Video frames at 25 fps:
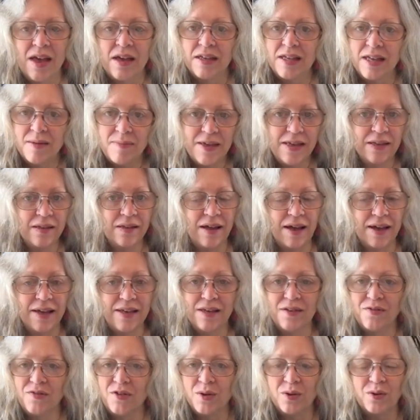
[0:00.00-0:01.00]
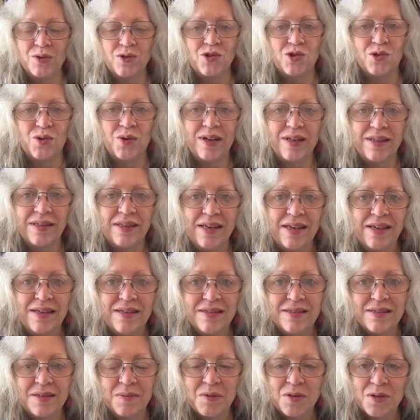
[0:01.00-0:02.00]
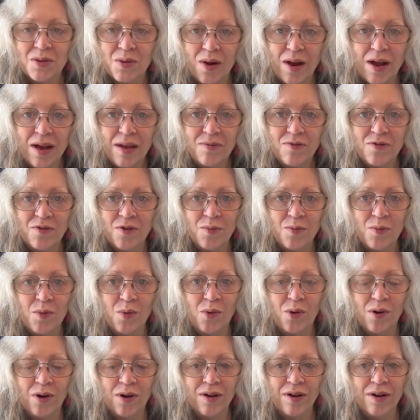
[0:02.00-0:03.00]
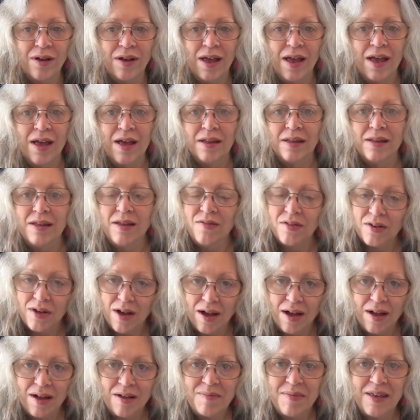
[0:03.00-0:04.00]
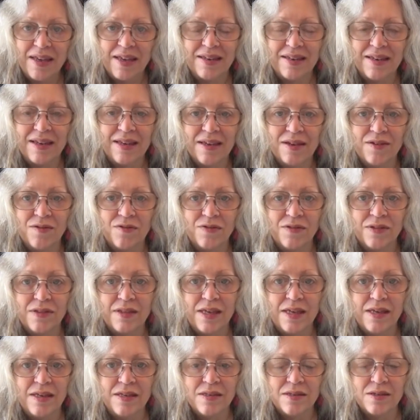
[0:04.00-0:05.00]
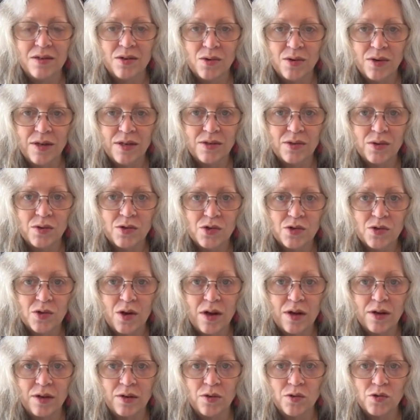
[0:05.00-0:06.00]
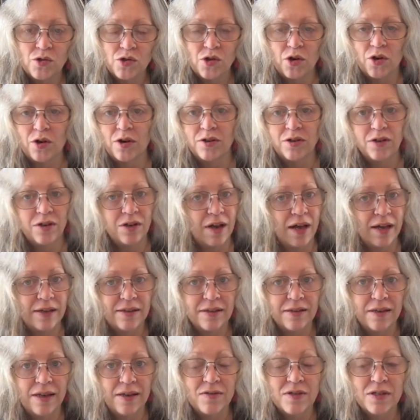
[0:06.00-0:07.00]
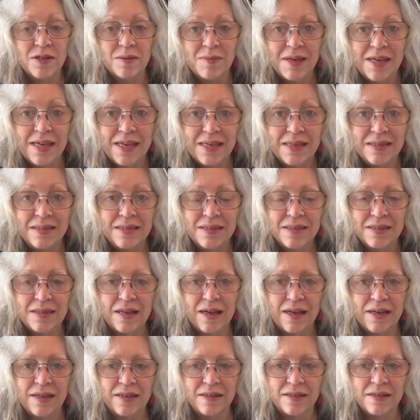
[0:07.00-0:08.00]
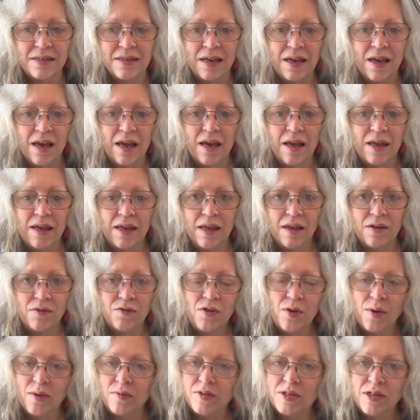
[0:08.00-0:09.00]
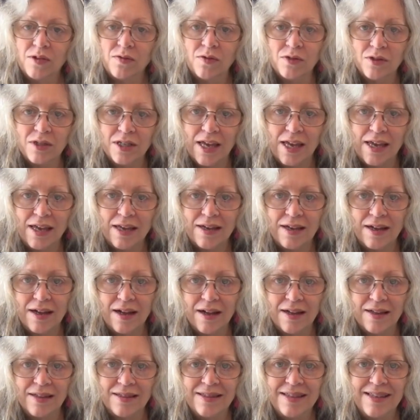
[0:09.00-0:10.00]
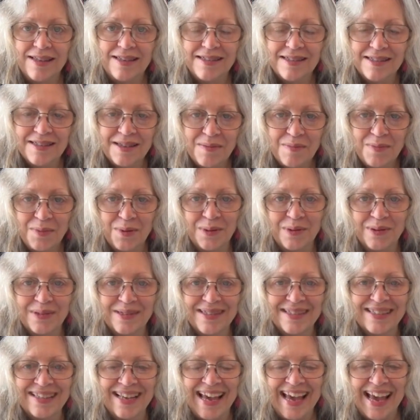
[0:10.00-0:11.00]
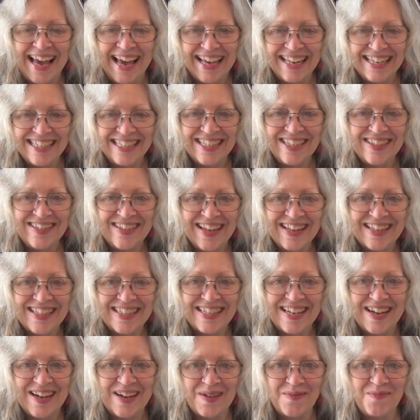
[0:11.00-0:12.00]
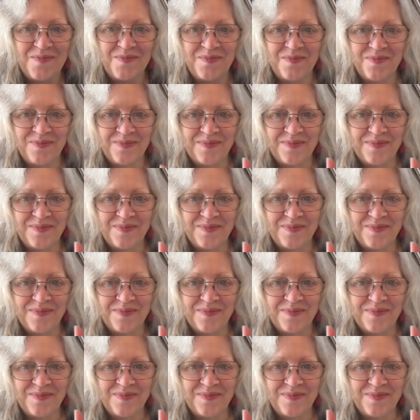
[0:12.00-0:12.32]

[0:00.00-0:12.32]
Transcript: Give me a like if you're enjoying these, subscribe for more, leave a comment if these degrees are strong in your chart and you'd like to leave some insight if you have a different take on these symbols. And until next time,